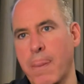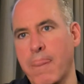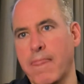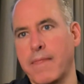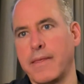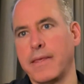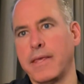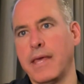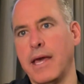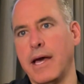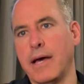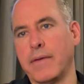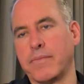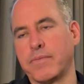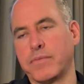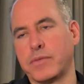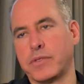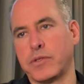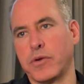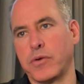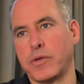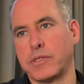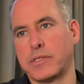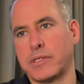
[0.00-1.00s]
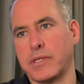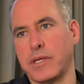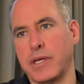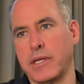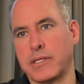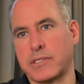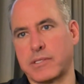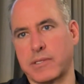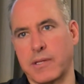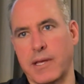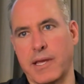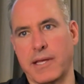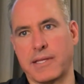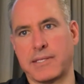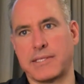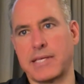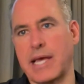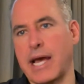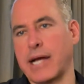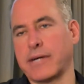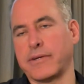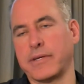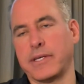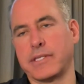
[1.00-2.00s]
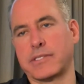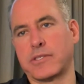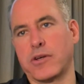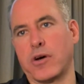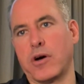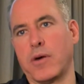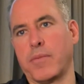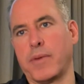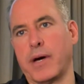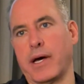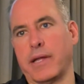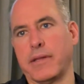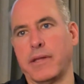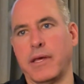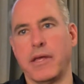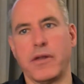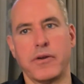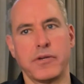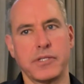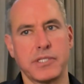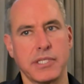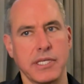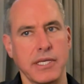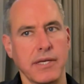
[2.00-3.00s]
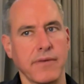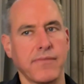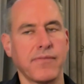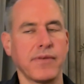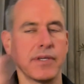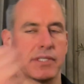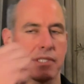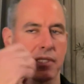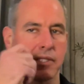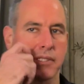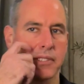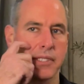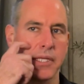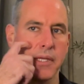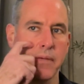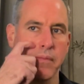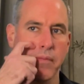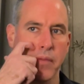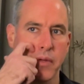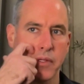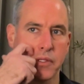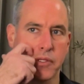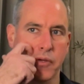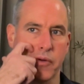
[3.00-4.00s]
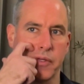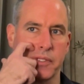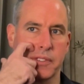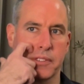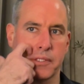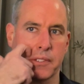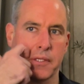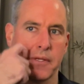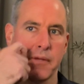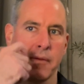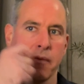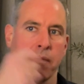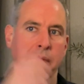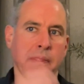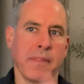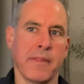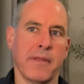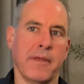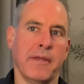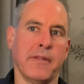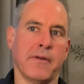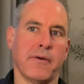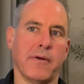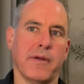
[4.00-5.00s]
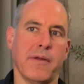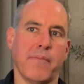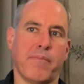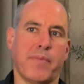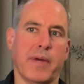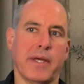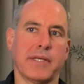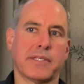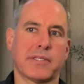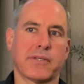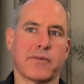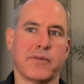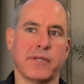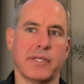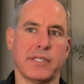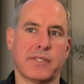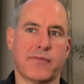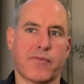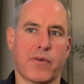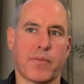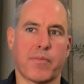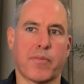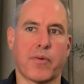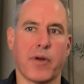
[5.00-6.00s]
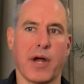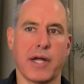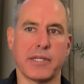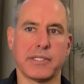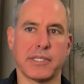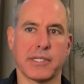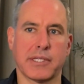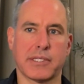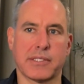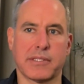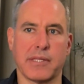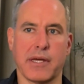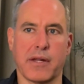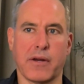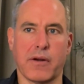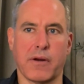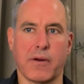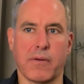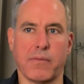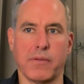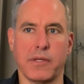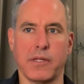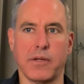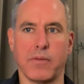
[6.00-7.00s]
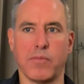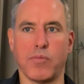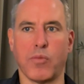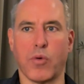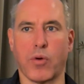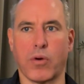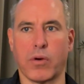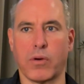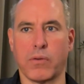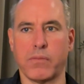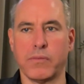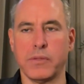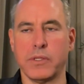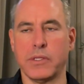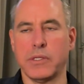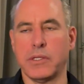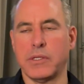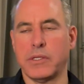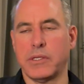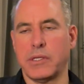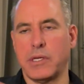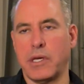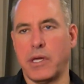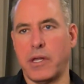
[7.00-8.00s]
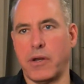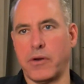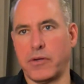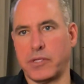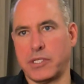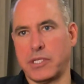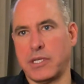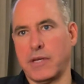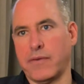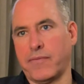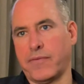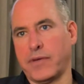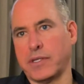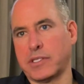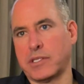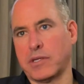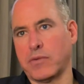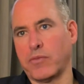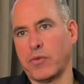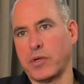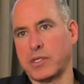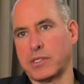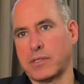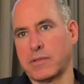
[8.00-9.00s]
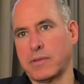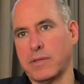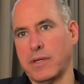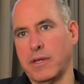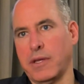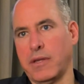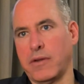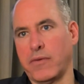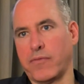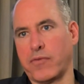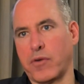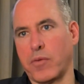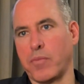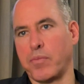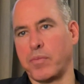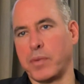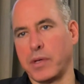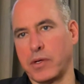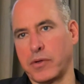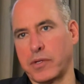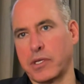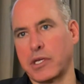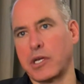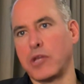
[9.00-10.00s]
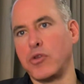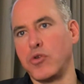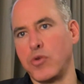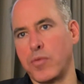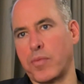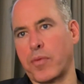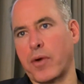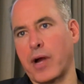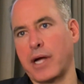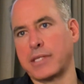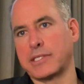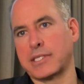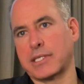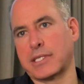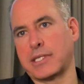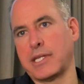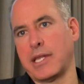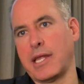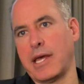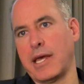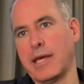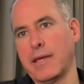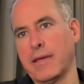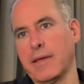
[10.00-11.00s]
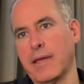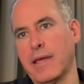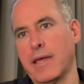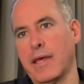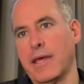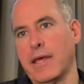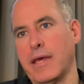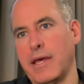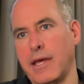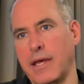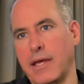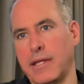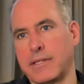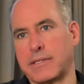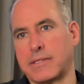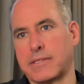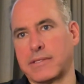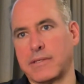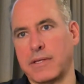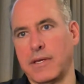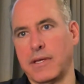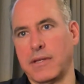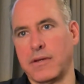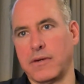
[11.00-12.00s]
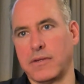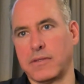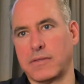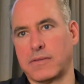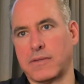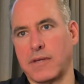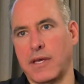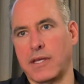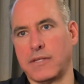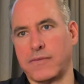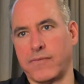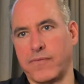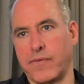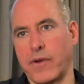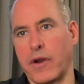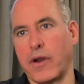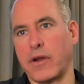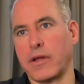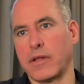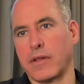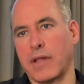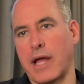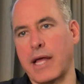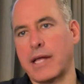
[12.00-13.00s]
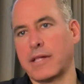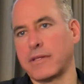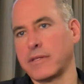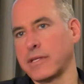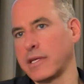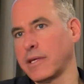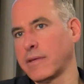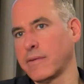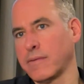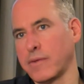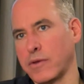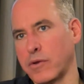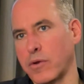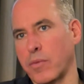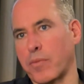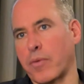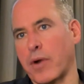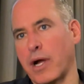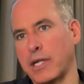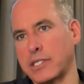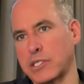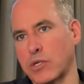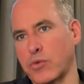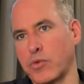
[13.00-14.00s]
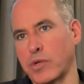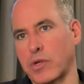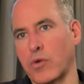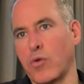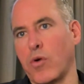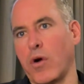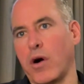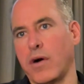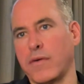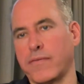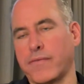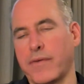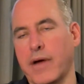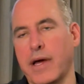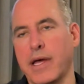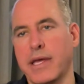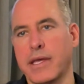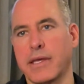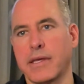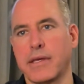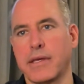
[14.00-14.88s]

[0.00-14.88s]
Yeah. So it's exactly, it's all about energy efficiency. So it's for projects that are, more energy efficient, which, if you're building a new project today, it's very likely your project would qualify.